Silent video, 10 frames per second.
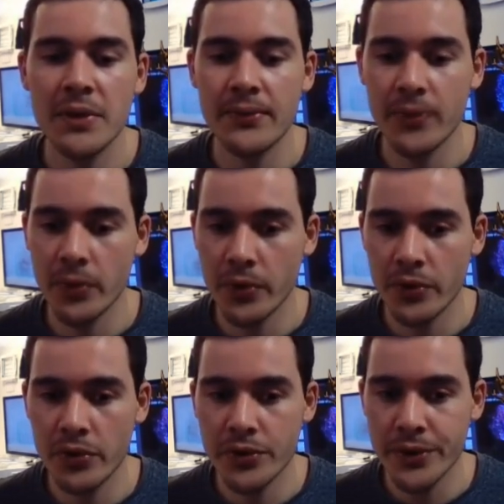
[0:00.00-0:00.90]

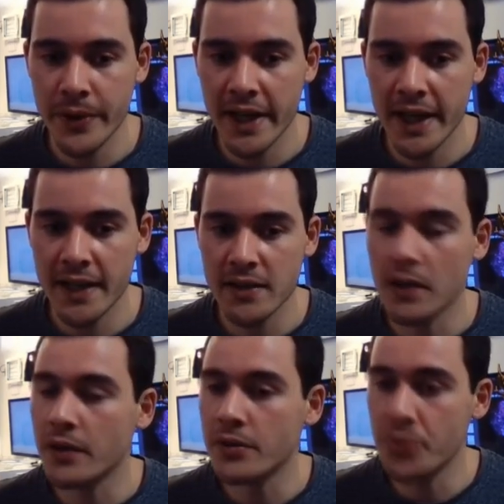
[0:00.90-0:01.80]
before you try
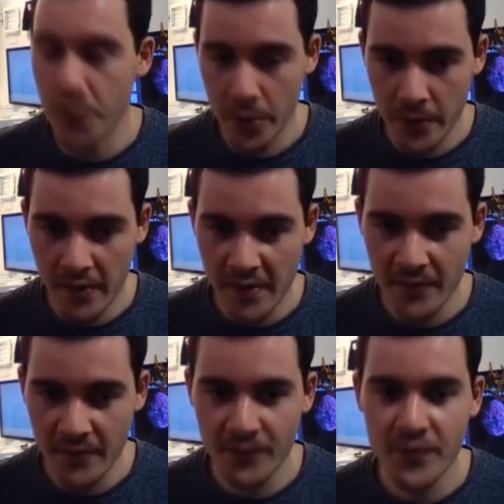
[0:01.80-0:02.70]
it on
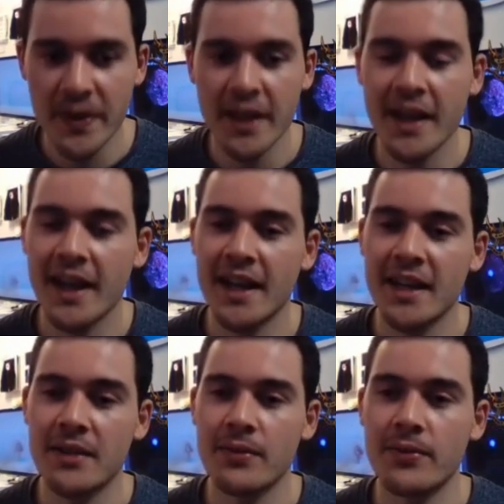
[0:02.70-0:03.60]
drones. I
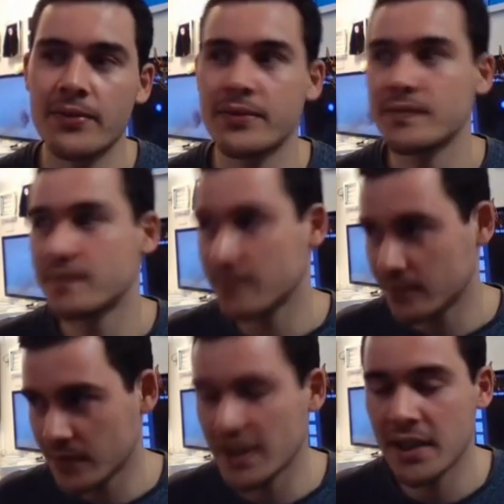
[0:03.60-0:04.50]
have
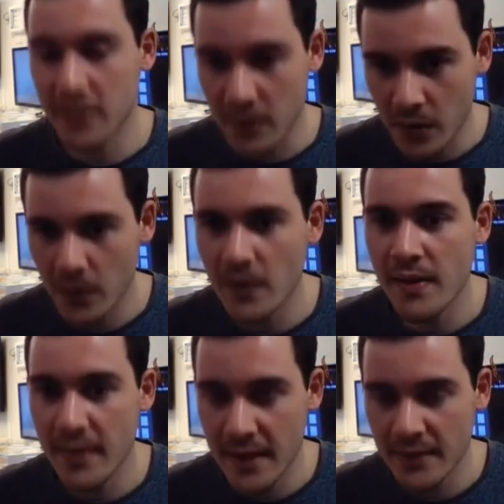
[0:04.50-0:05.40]
a little
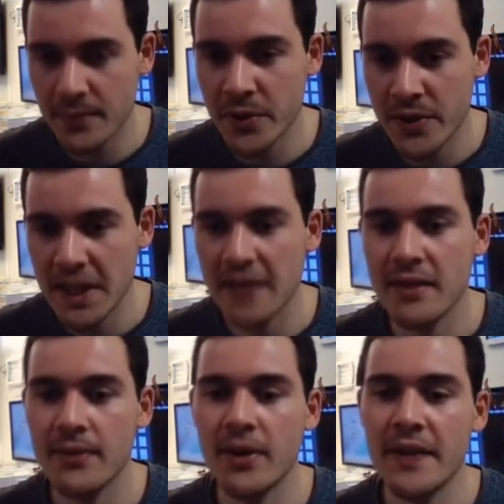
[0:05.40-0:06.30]
course that I've put
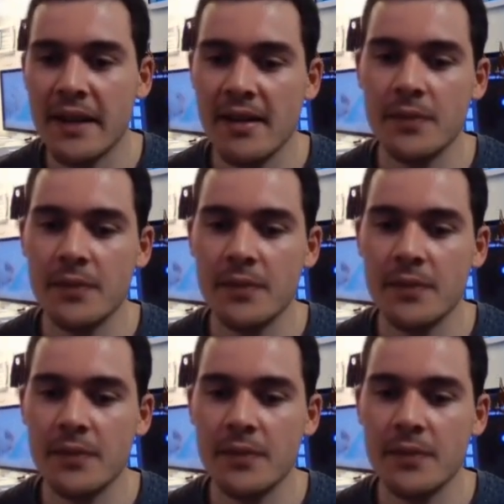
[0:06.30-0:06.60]
together on that